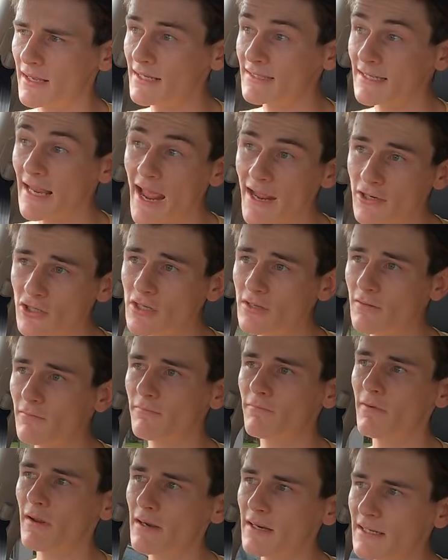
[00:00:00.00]
it's actually a
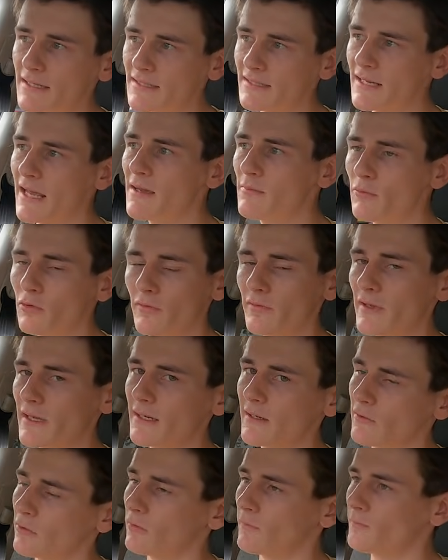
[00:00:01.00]
very stable
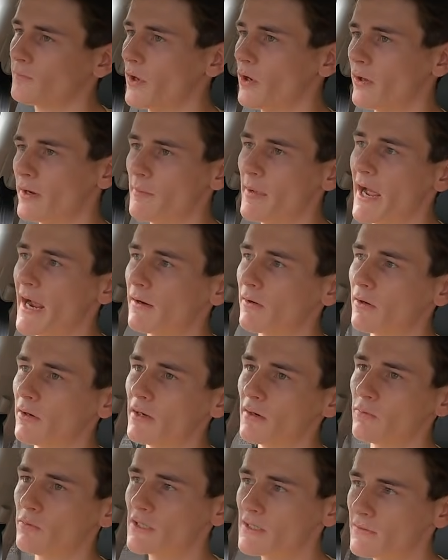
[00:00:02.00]
vehicle on a back
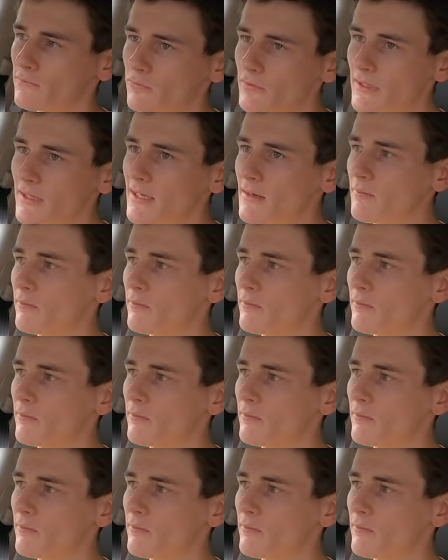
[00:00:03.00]
road, which is really